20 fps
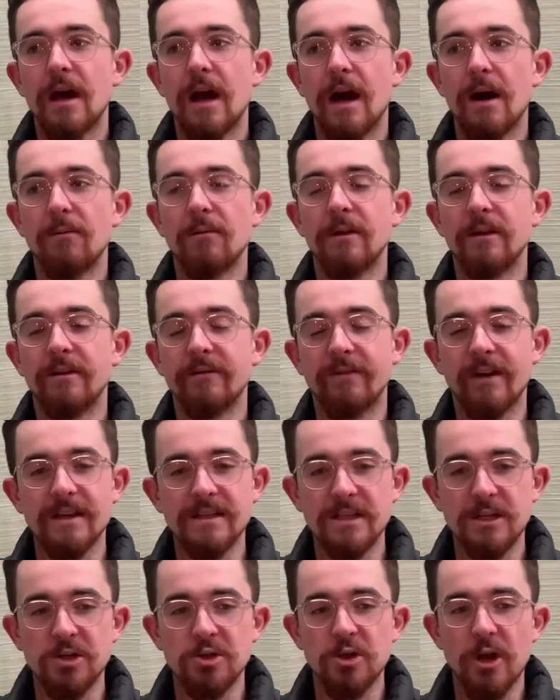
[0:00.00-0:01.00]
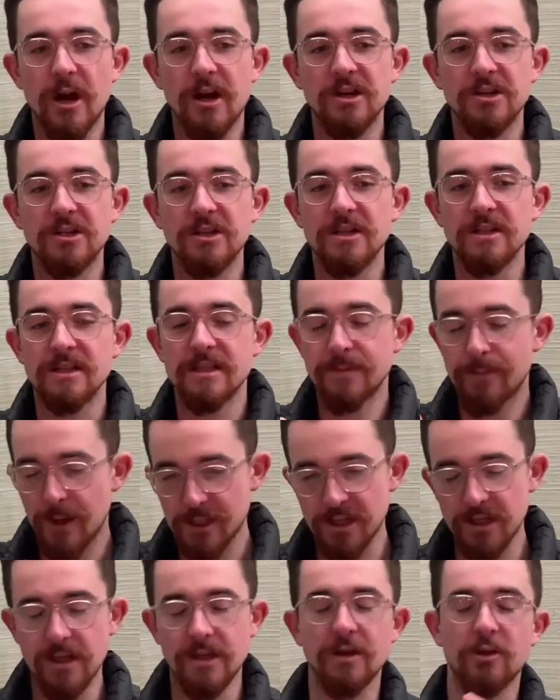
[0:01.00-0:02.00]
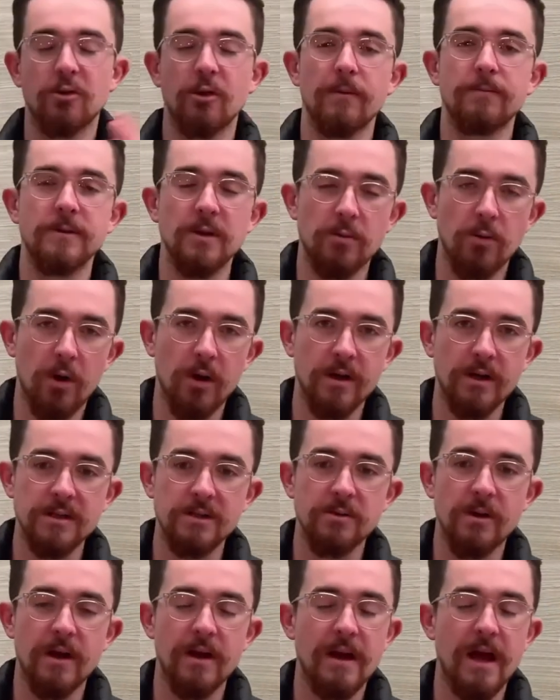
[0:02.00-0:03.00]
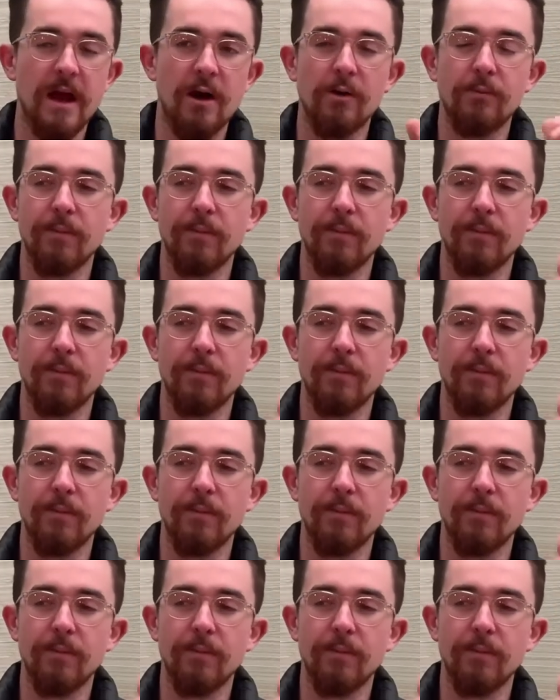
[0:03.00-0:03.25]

and investing strategies, especially in the crypto markets right now.